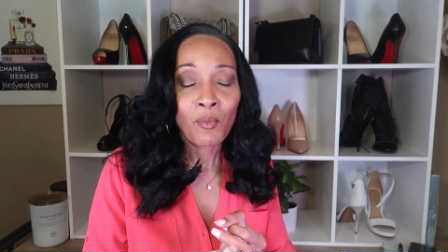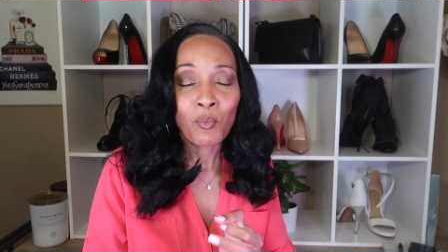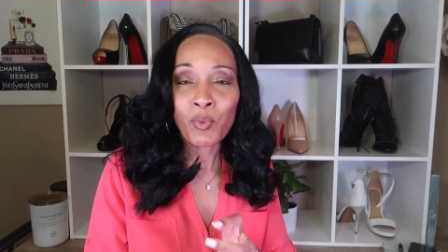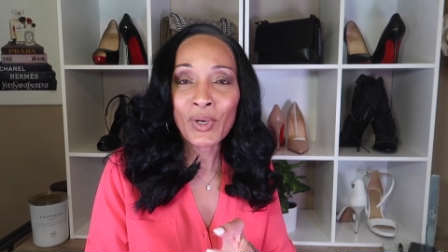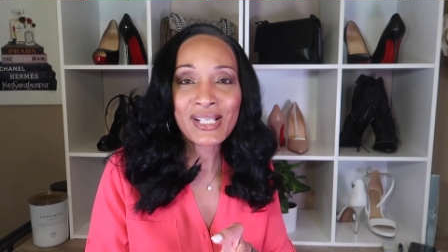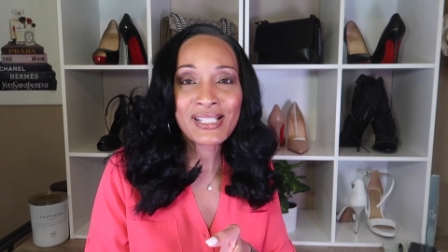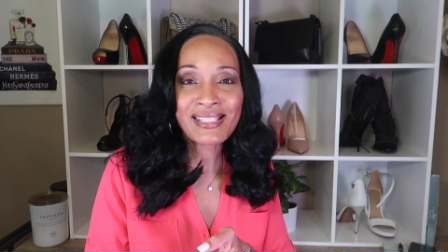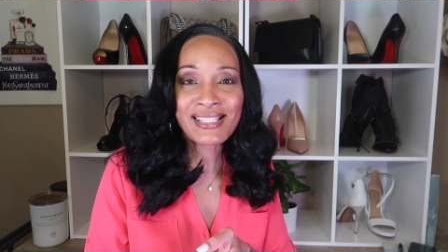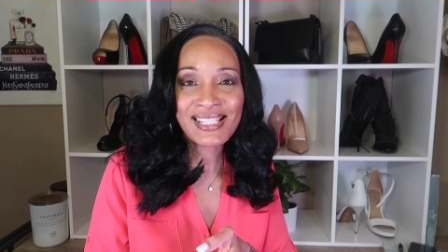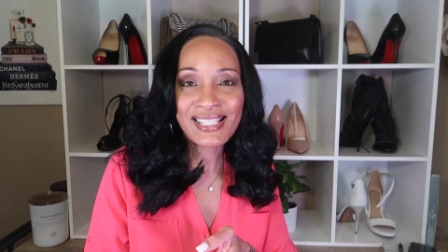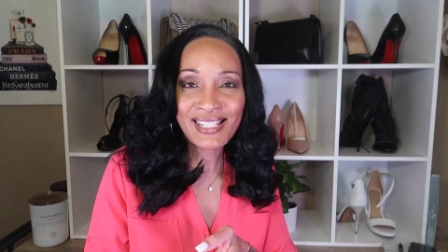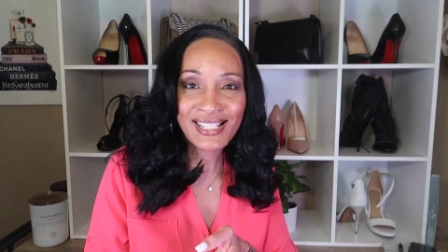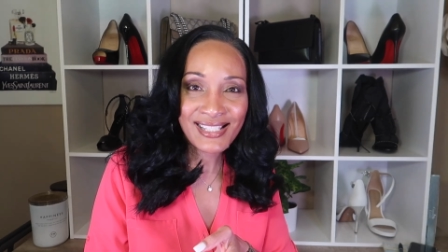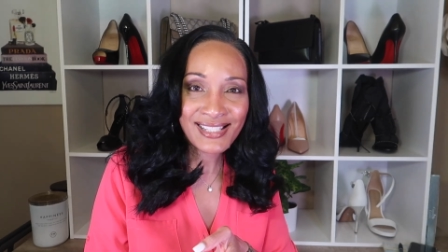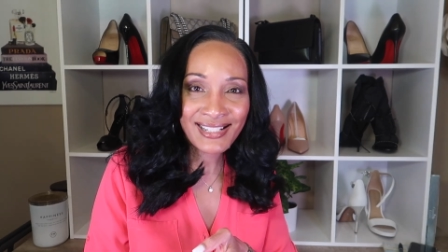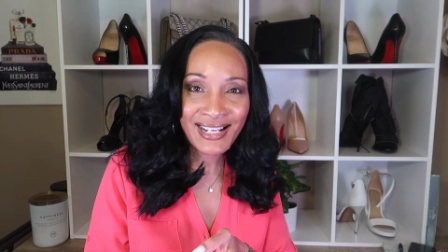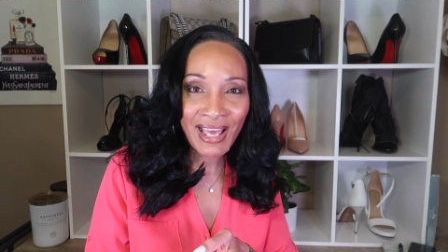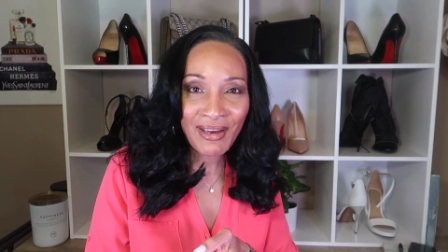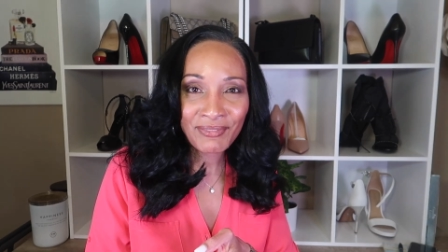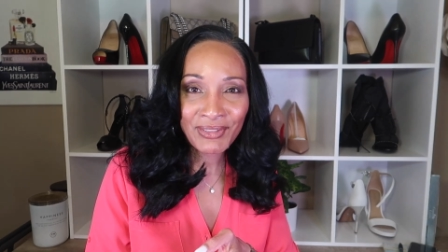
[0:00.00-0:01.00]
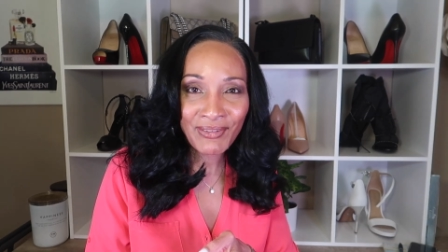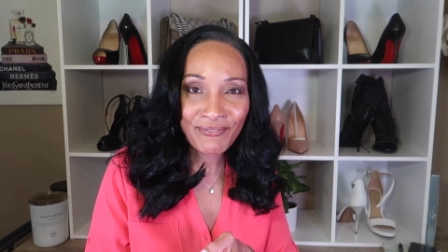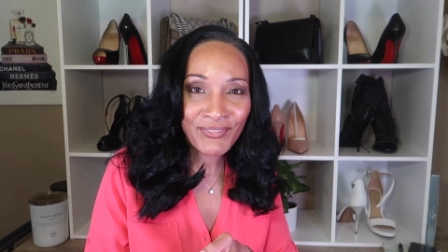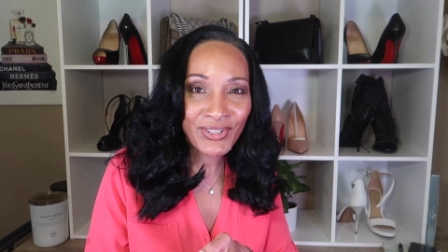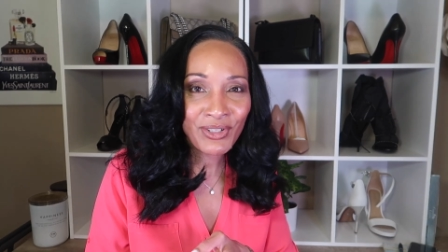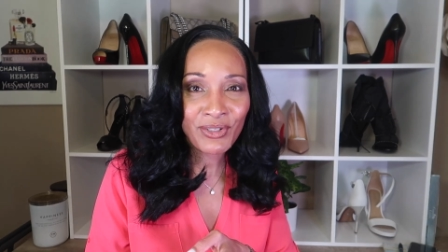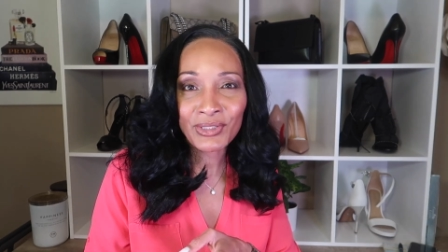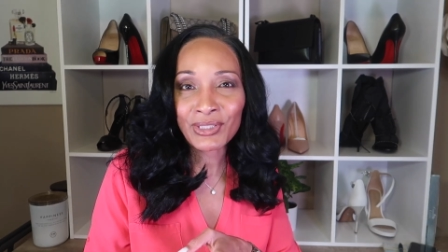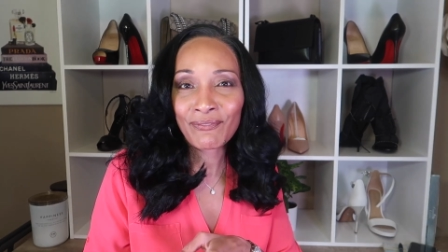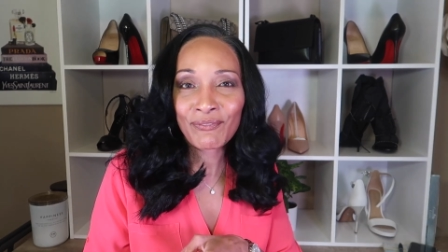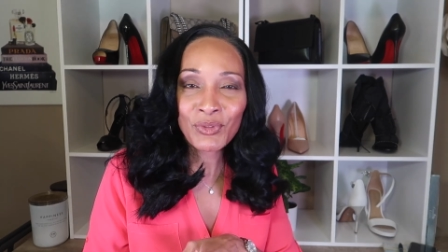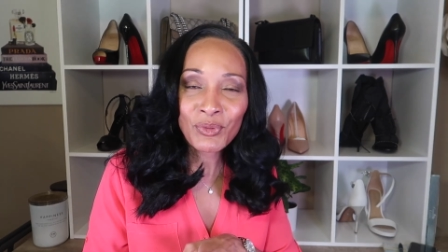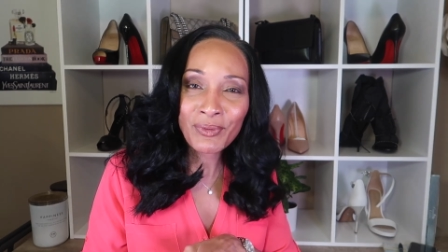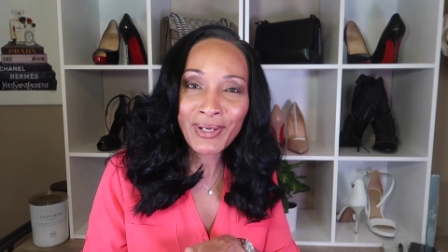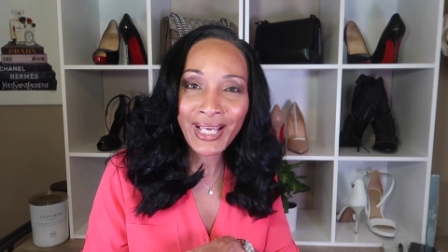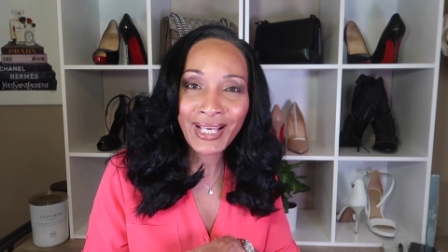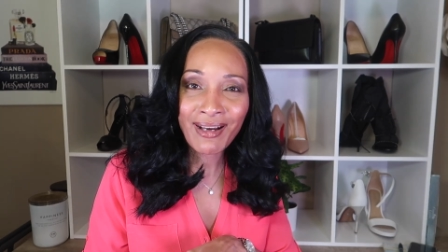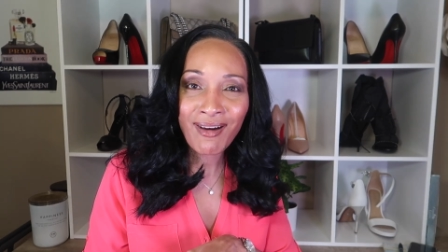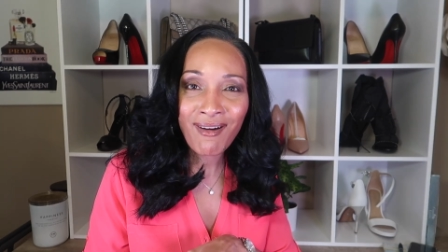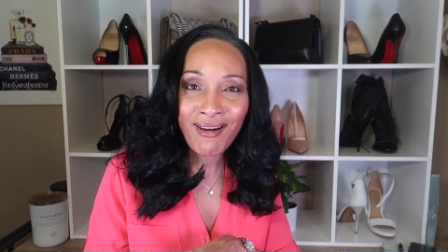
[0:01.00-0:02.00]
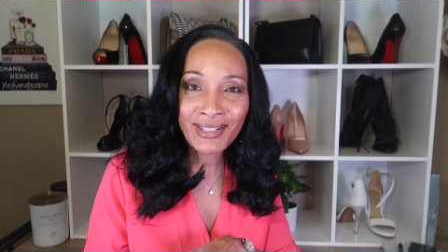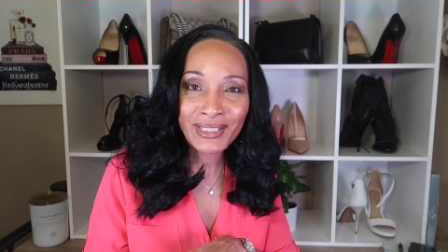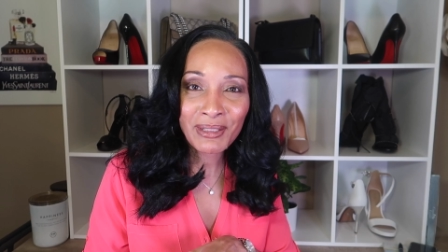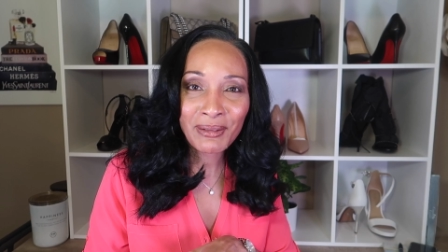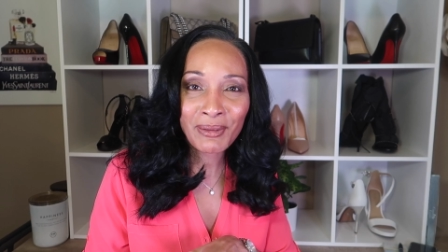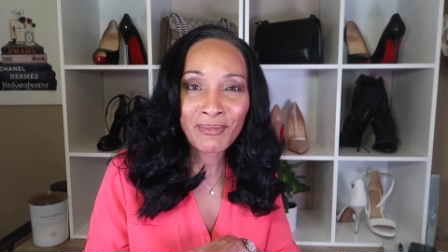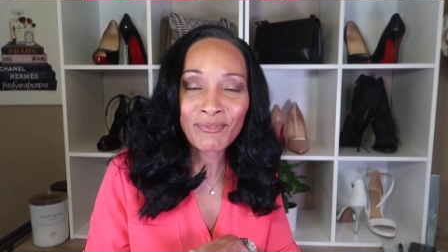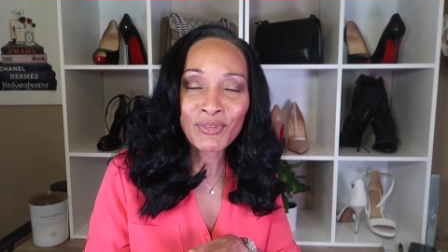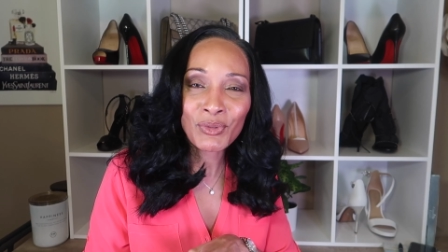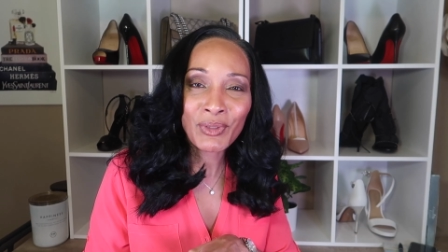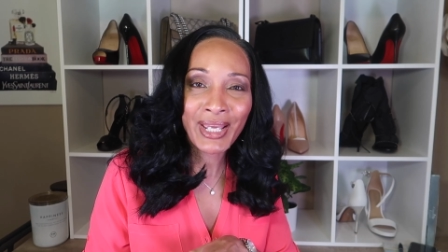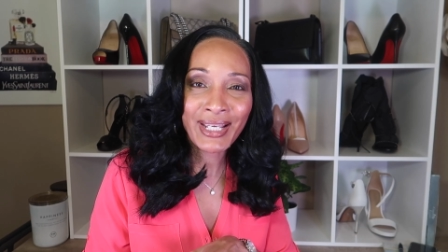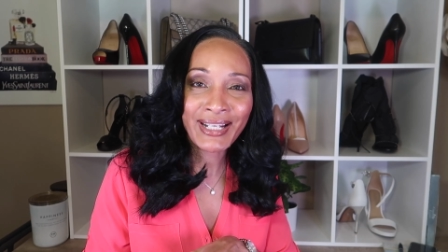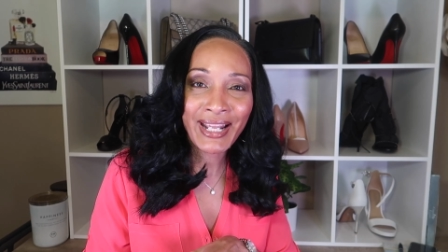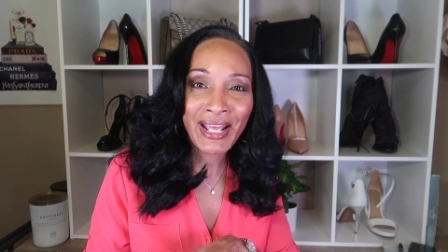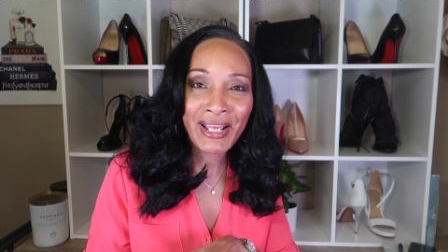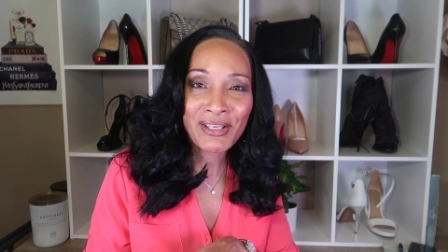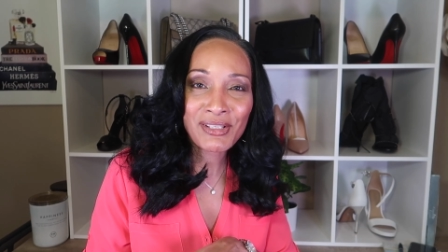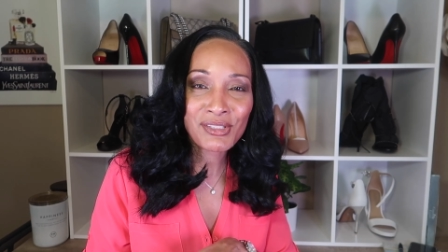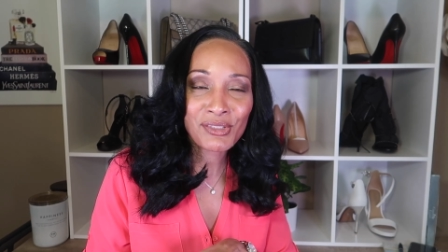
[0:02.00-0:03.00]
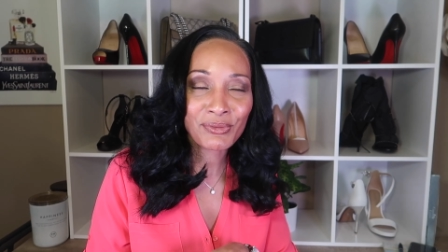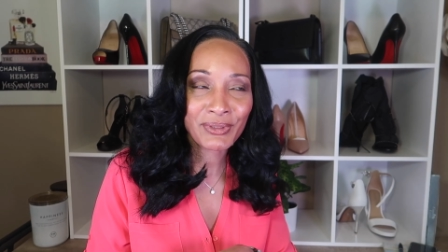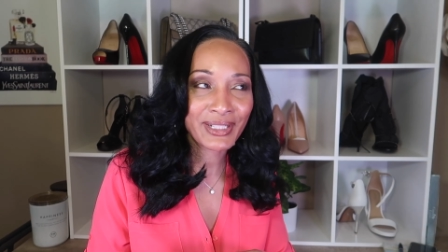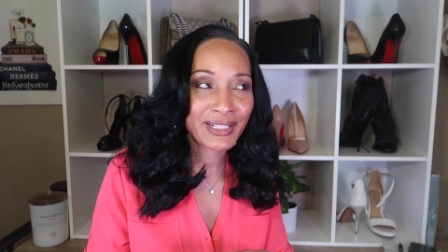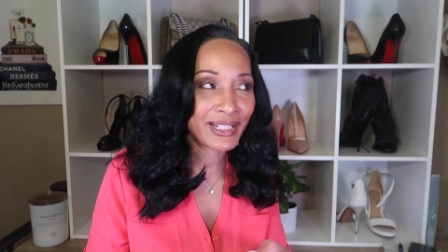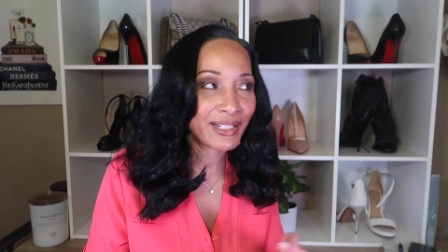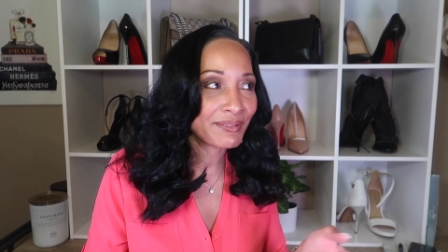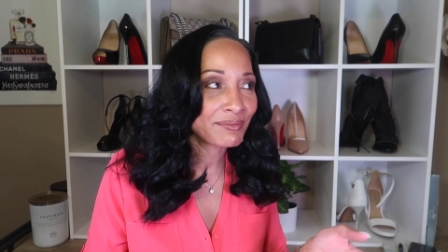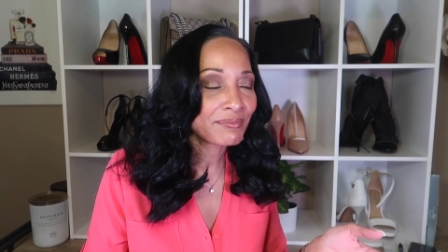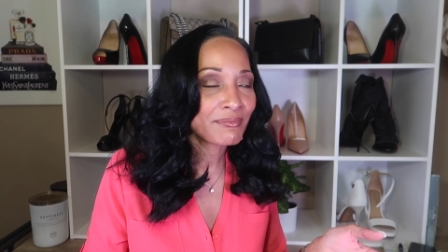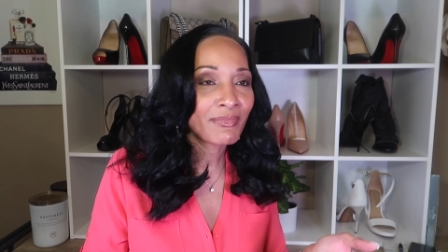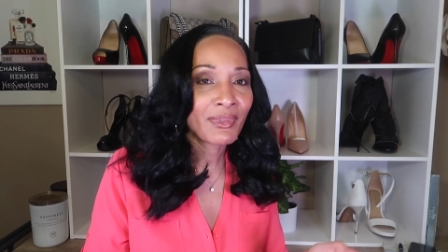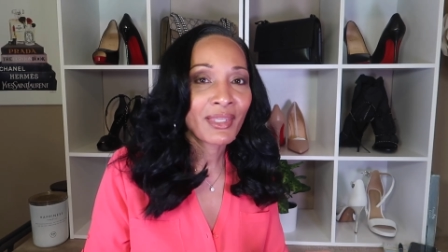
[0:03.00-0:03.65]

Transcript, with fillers: what's the sense in having a phone if you ain't calling, if you ain't answering it?